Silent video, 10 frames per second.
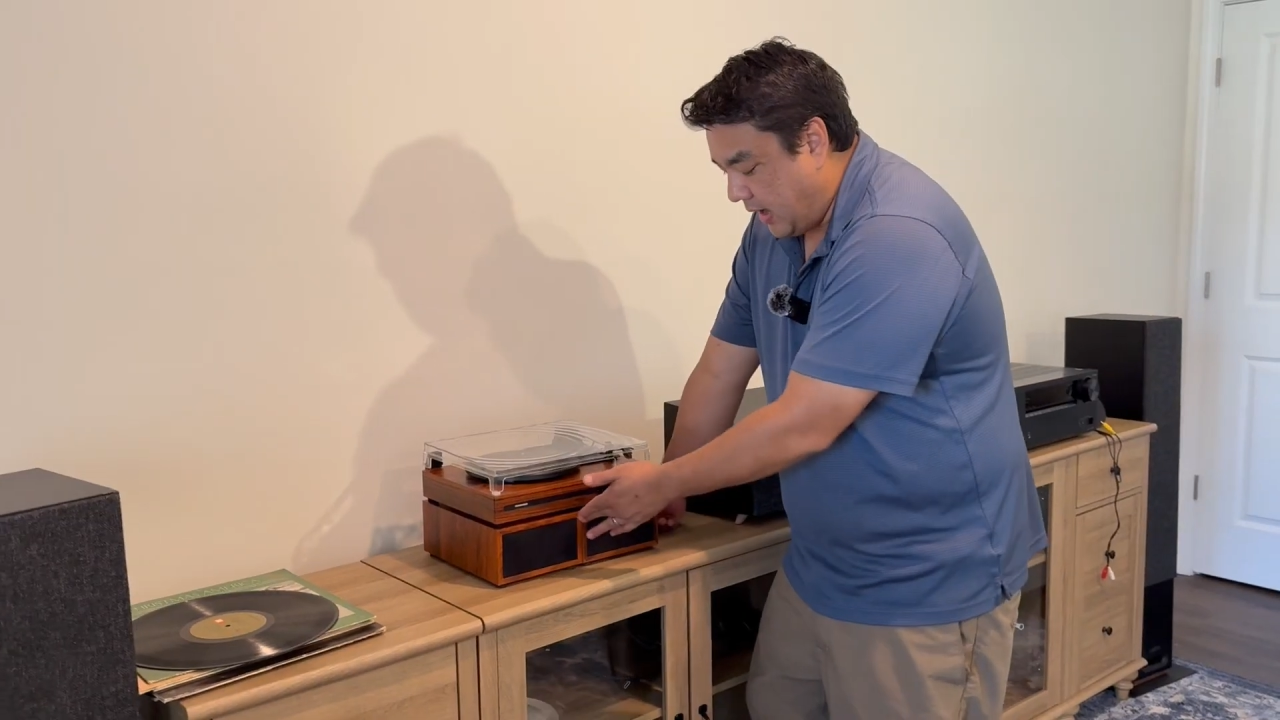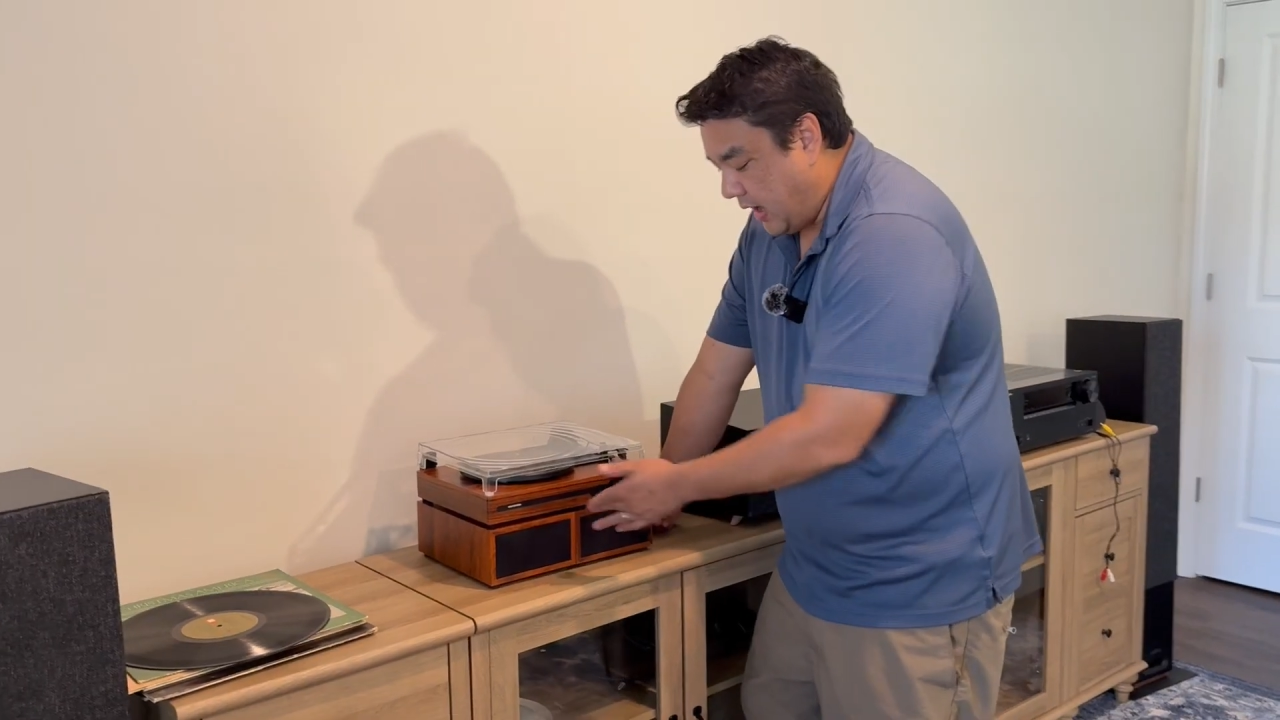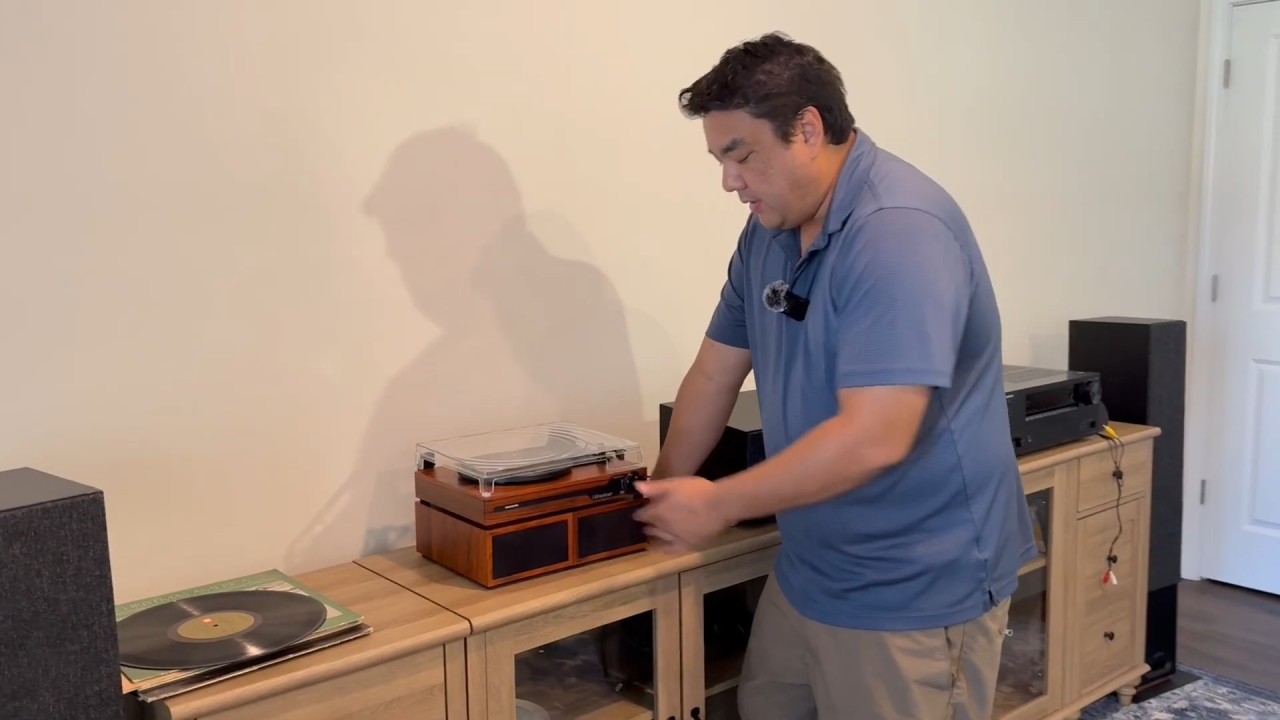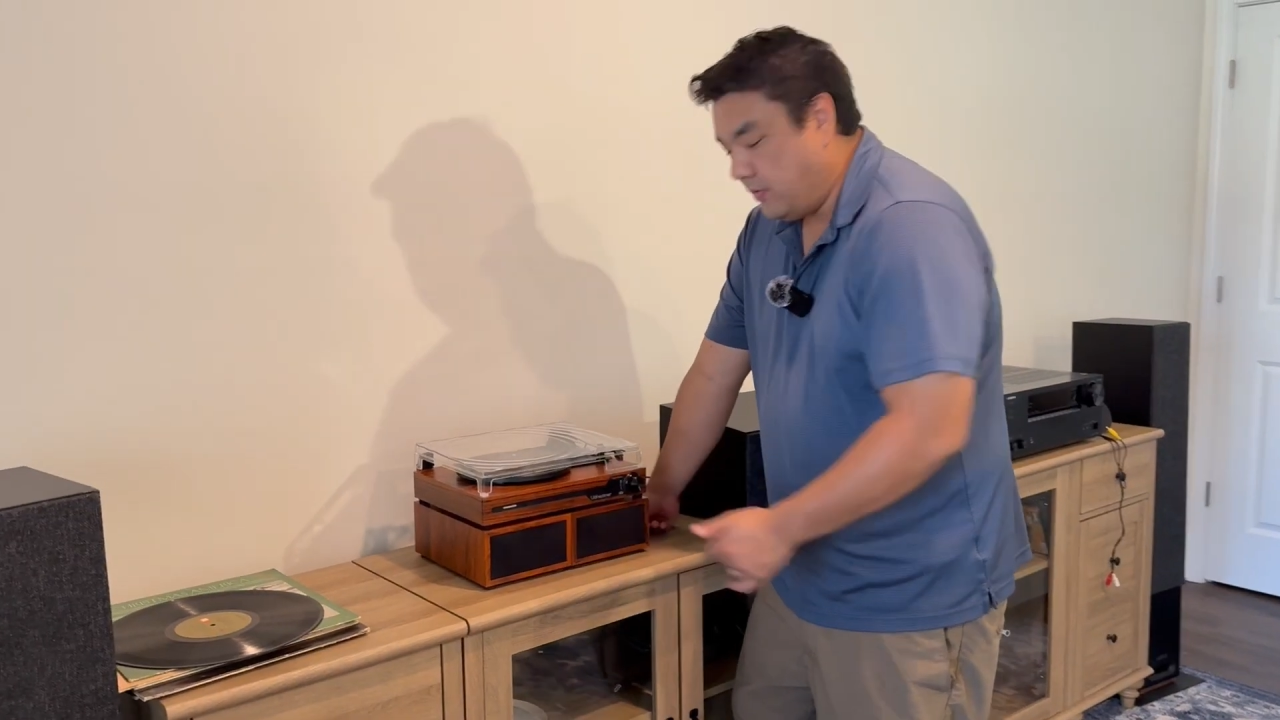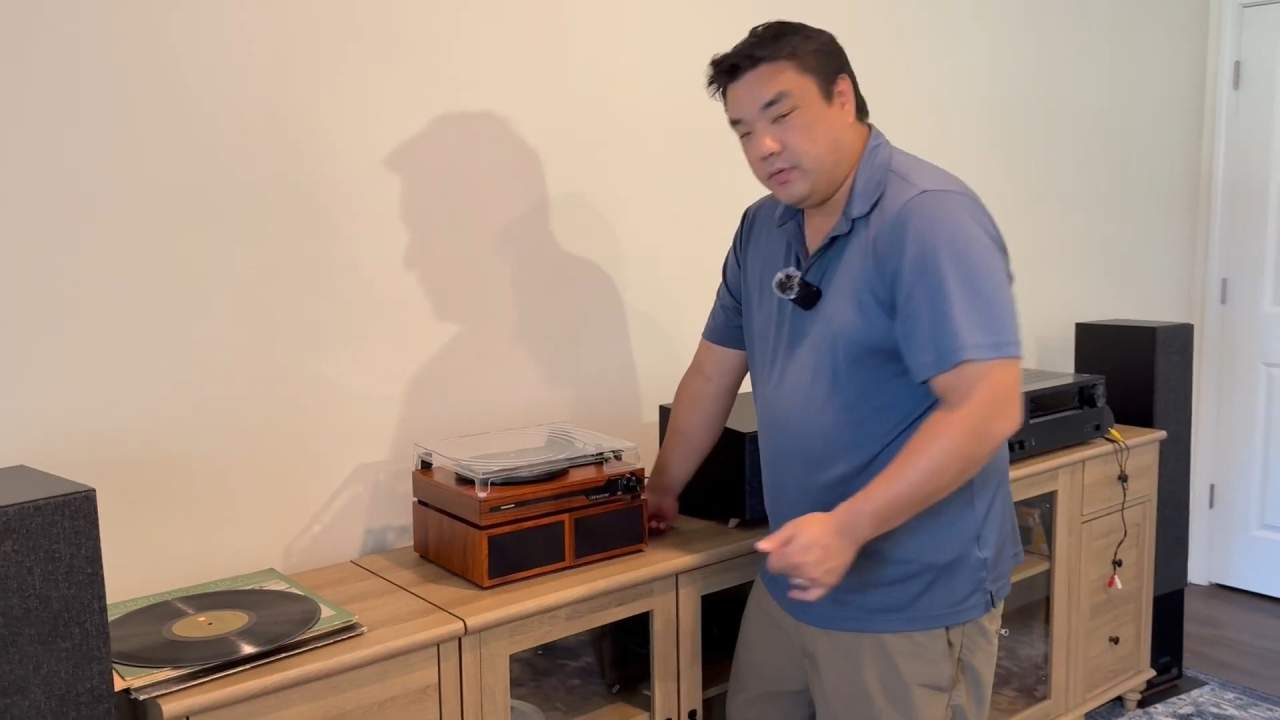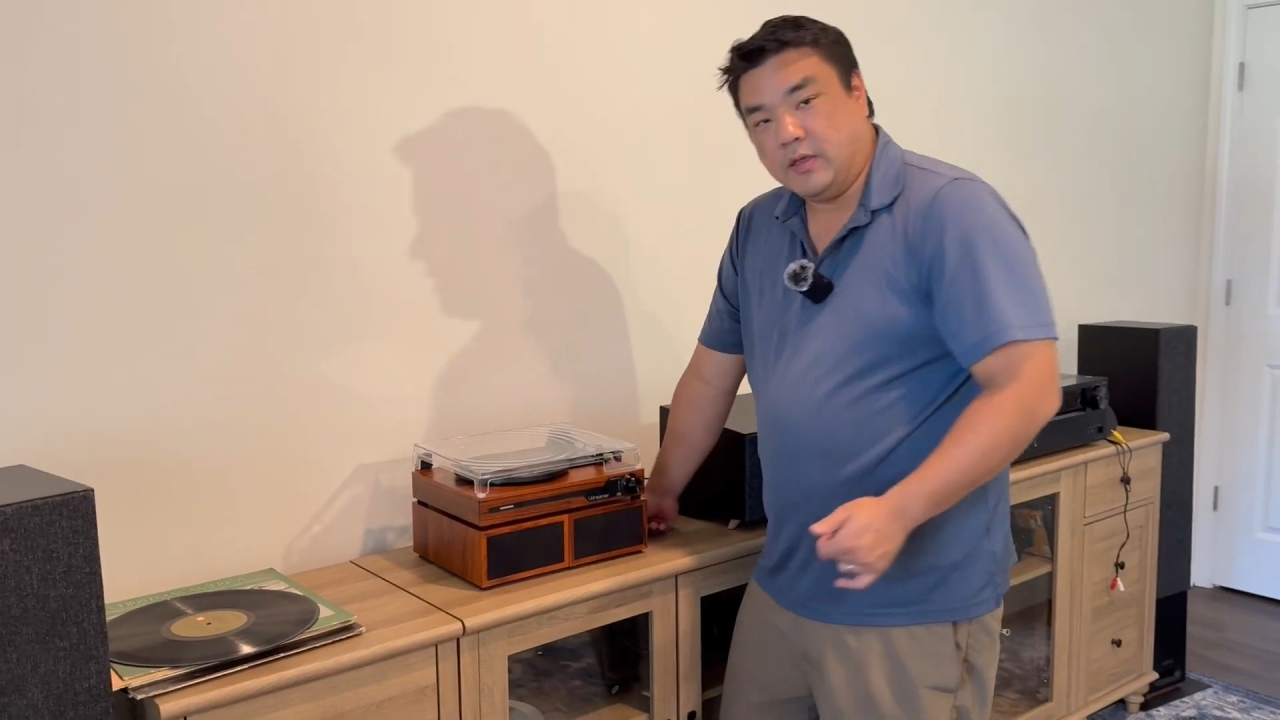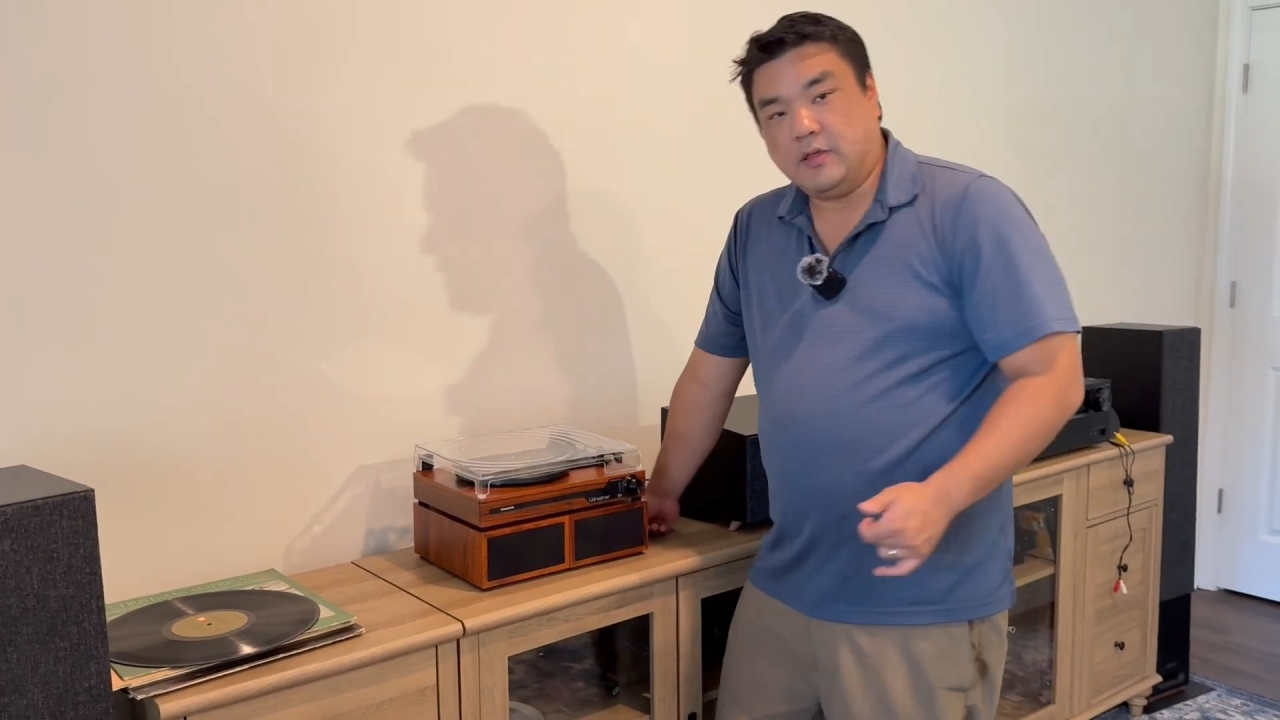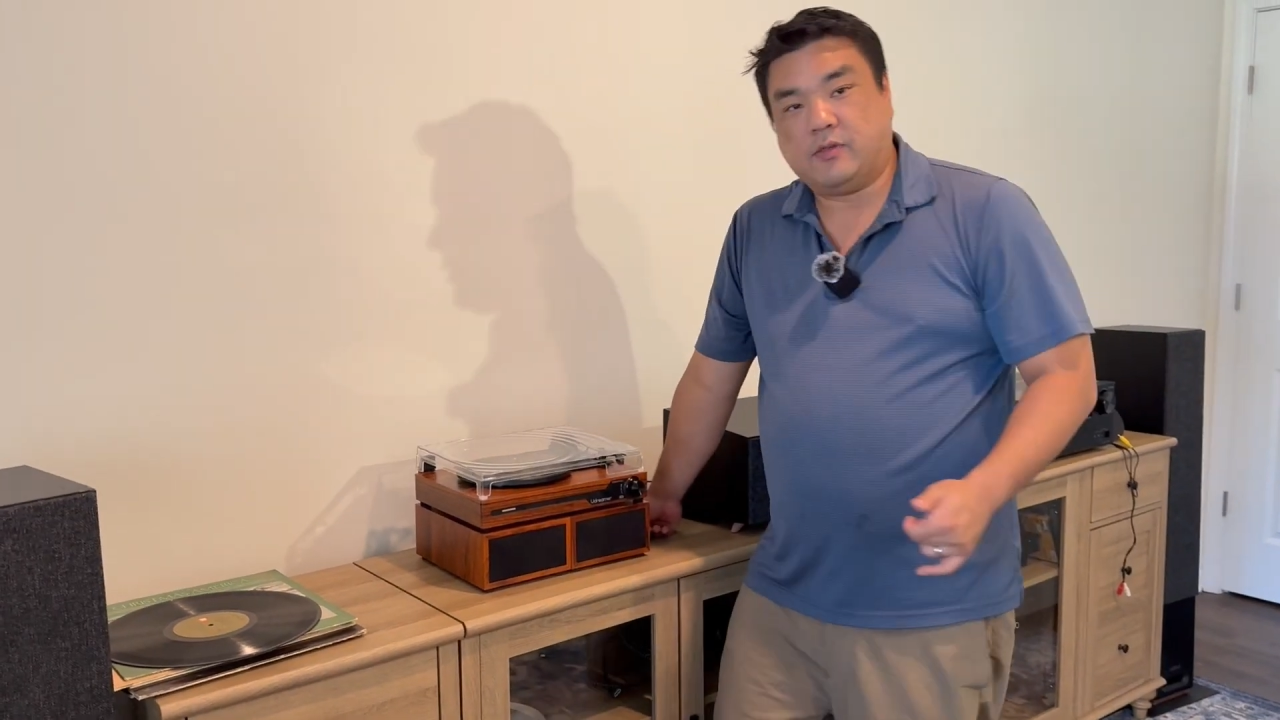and the